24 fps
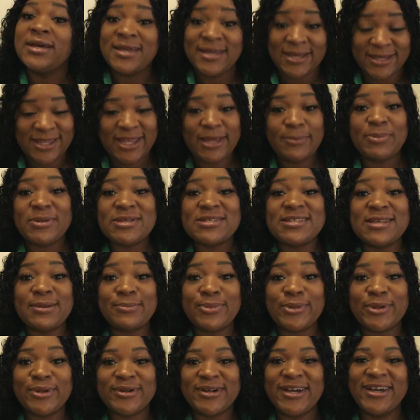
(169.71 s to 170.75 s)
Keep it
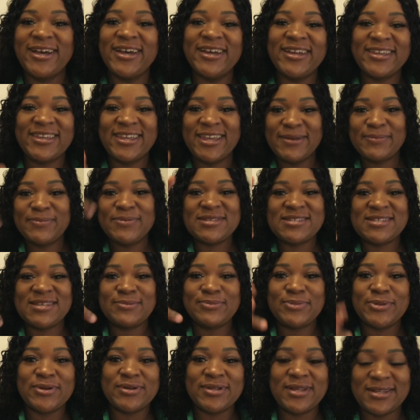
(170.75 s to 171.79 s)
simple. Keep it
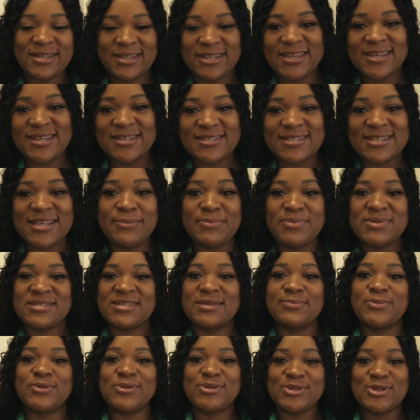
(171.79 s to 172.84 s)
simple. Kiss. Keep it
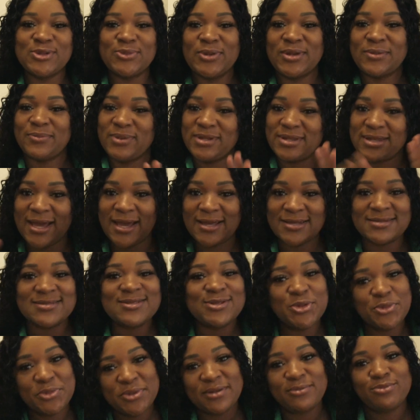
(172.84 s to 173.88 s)
simple, stupid, but not
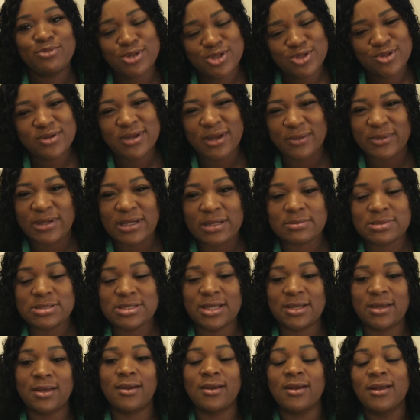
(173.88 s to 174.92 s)
stupid. But you get what I'm
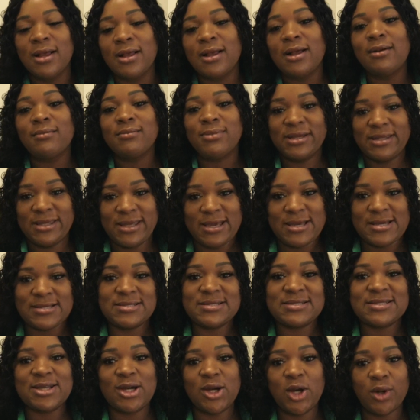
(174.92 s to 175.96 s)
saying. But yes,
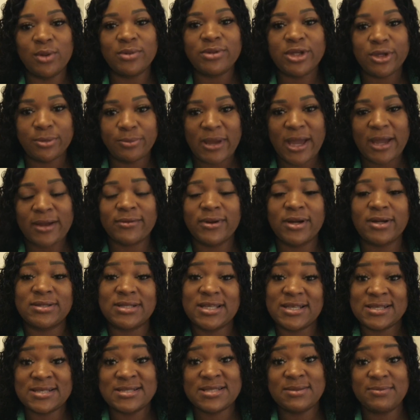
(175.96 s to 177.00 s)
so your background
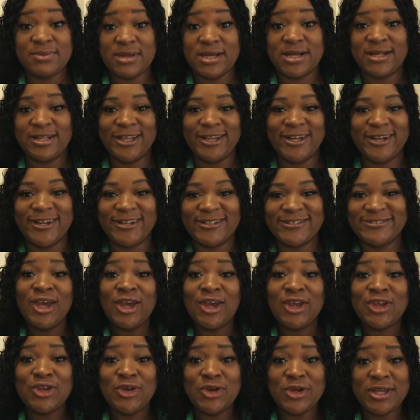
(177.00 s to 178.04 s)
needs to be clear.
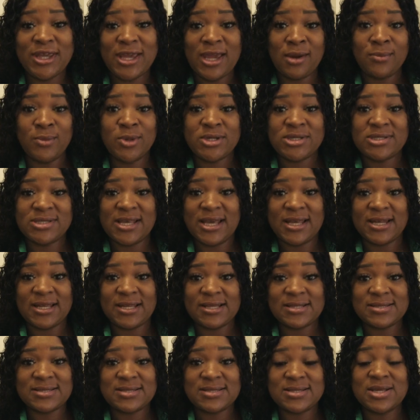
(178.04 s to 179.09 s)
Your camera
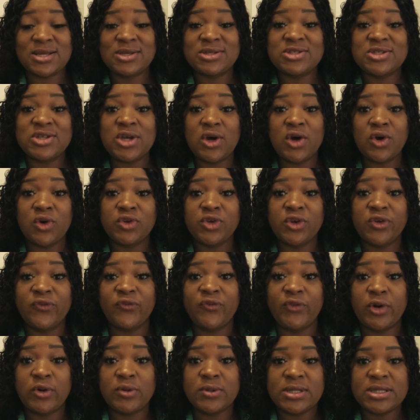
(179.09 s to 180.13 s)
settings. So your
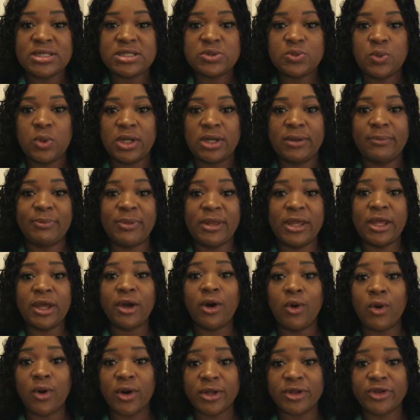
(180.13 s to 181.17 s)
focus want to be
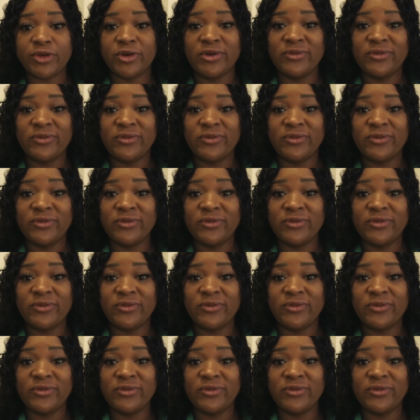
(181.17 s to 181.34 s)
on your